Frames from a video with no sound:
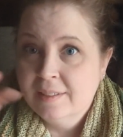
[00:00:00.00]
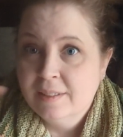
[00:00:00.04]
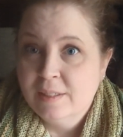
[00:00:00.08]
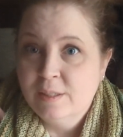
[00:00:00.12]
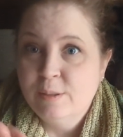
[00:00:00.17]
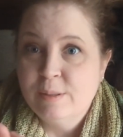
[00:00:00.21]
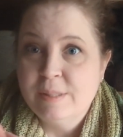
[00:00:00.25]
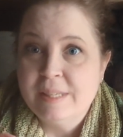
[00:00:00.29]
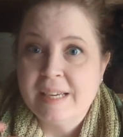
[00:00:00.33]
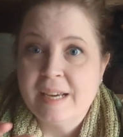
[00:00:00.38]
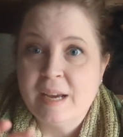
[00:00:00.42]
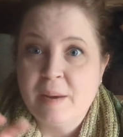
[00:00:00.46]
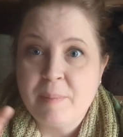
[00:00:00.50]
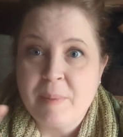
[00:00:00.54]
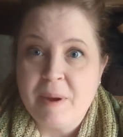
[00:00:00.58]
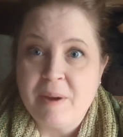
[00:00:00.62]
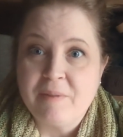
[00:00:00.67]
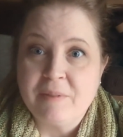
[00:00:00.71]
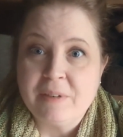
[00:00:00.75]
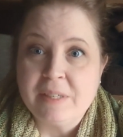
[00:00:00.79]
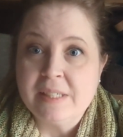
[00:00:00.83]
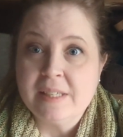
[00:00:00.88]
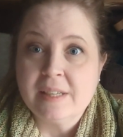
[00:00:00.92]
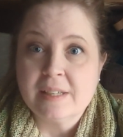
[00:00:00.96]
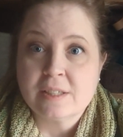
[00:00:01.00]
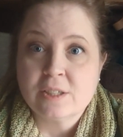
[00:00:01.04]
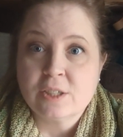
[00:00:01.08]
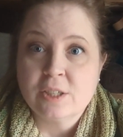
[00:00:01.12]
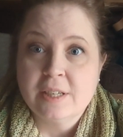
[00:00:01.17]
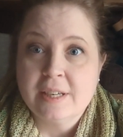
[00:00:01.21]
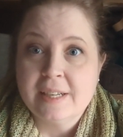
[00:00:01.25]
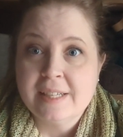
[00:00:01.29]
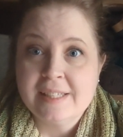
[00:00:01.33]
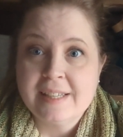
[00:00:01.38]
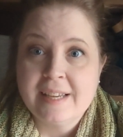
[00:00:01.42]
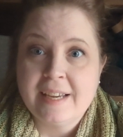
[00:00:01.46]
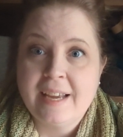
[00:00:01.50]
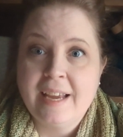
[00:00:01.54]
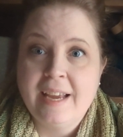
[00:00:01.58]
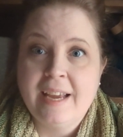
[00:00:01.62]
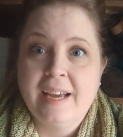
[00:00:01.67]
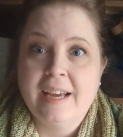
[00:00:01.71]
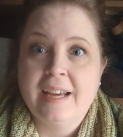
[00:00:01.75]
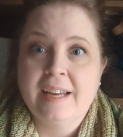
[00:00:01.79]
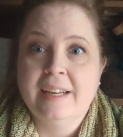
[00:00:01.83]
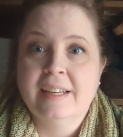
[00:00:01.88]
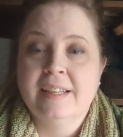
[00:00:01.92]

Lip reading: using up every section as I can.